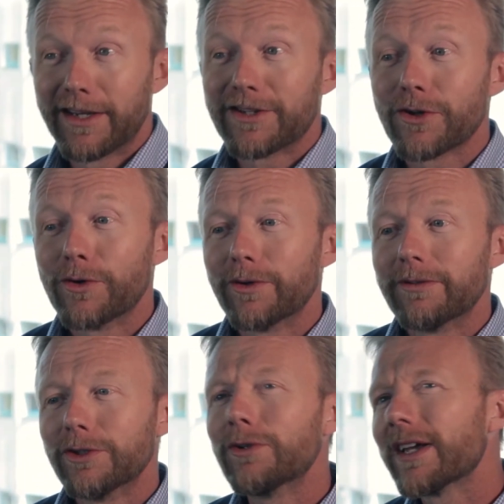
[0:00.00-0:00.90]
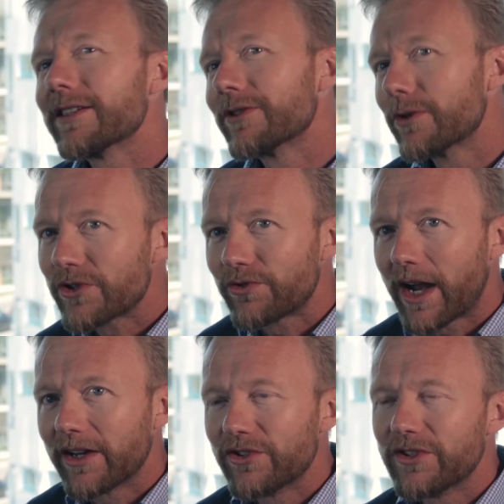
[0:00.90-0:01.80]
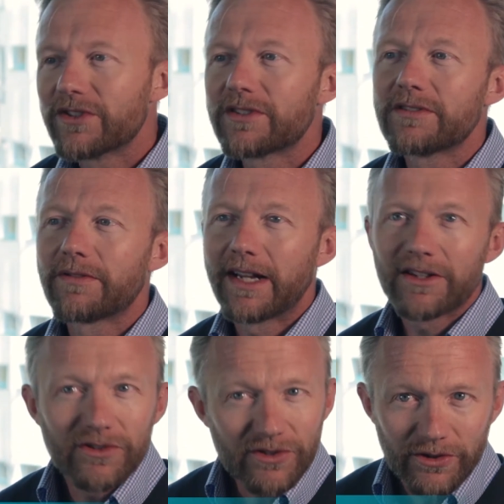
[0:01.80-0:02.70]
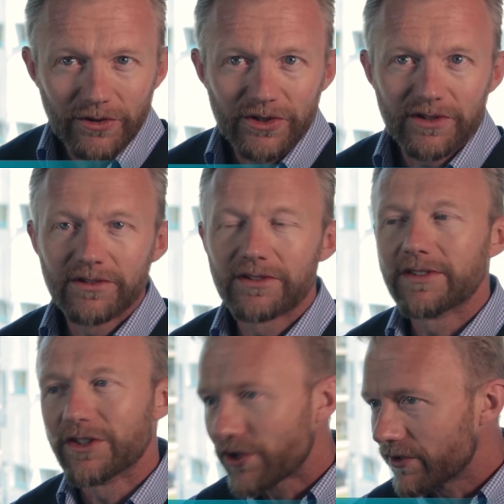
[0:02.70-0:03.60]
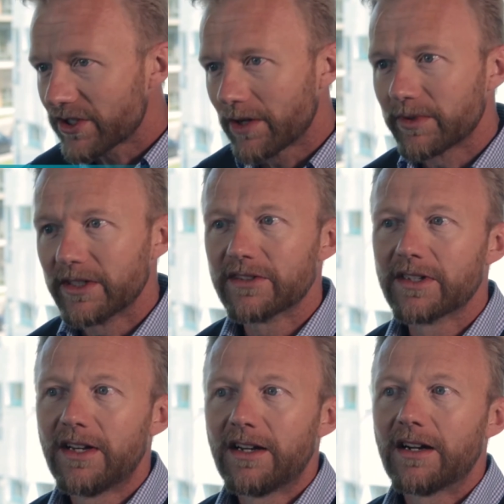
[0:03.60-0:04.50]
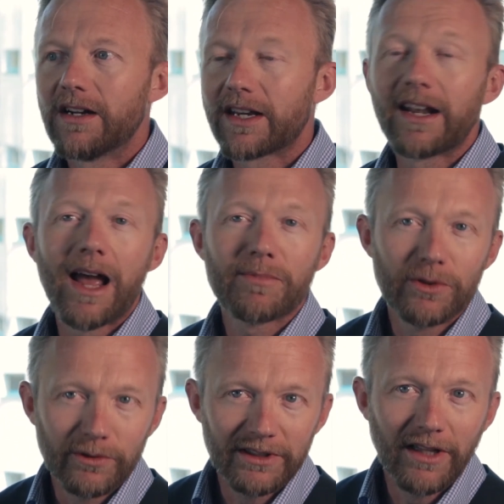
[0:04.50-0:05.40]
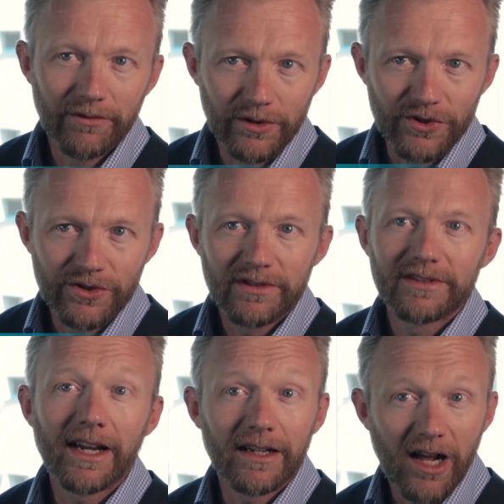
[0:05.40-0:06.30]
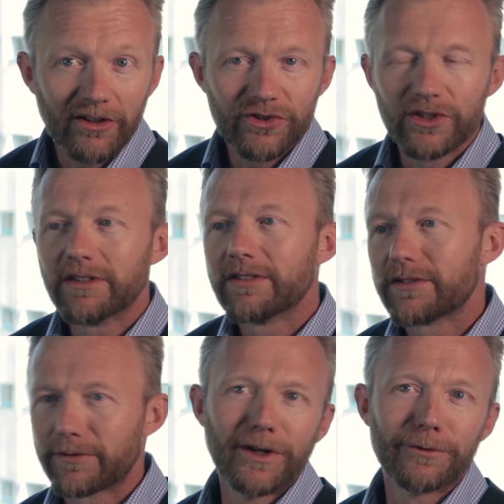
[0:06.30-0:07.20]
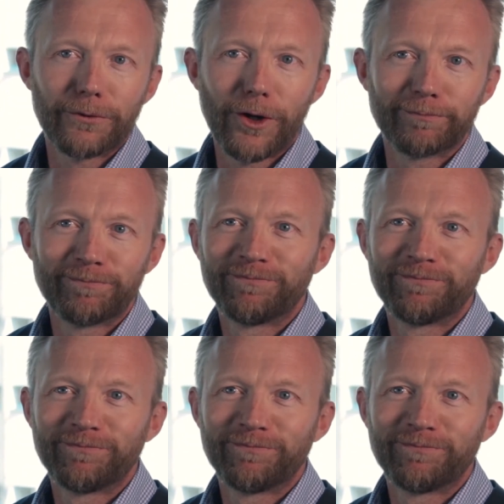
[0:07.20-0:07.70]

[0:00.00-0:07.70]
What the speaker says: So utilizing those strategies, financial institutions, insurance companies can absolutely leverage technology to fight fraud.